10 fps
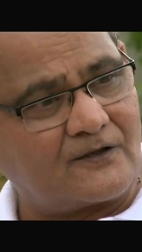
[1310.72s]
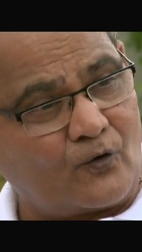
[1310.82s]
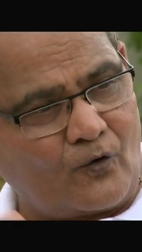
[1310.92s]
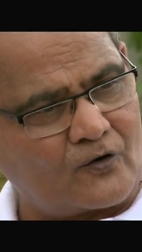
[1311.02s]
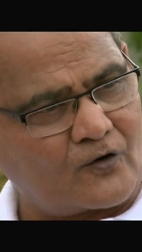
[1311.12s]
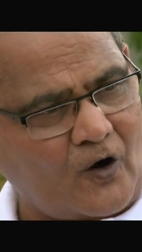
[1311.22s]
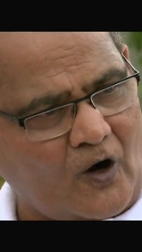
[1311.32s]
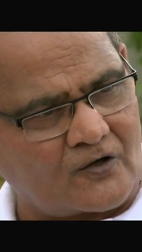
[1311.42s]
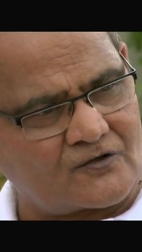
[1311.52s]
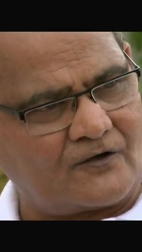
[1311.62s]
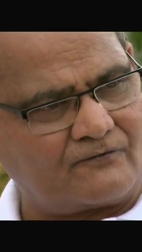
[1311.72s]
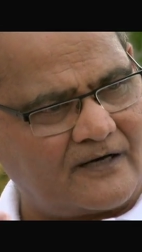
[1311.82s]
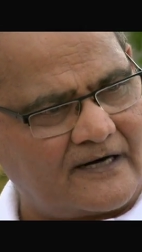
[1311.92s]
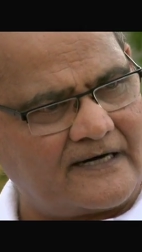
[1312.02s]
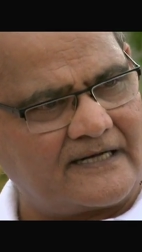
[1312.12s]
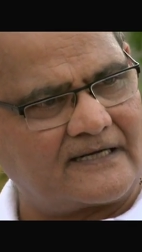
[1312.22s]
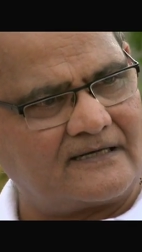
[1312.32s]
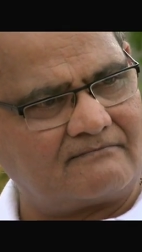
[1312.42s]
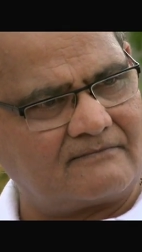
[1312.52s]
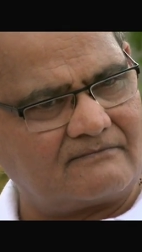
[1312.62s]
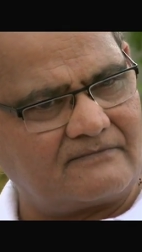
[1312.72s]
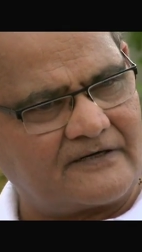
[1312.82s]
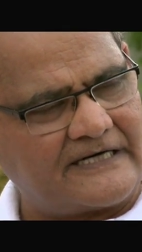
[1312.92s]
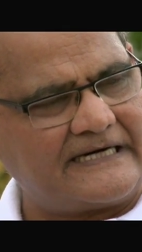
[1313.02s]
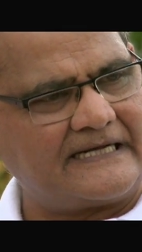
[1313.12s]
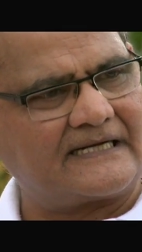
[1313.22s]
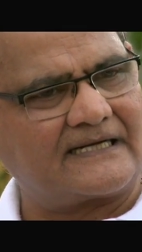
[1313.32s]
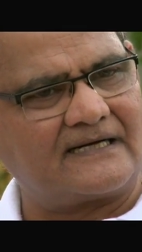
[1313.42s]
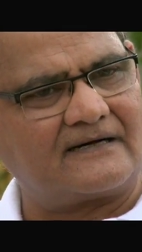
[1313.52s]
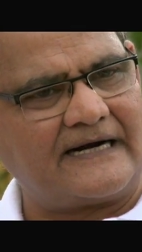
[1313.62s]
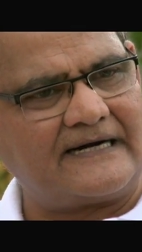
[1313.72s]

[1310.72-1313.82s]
in the whole cause of learning and reading and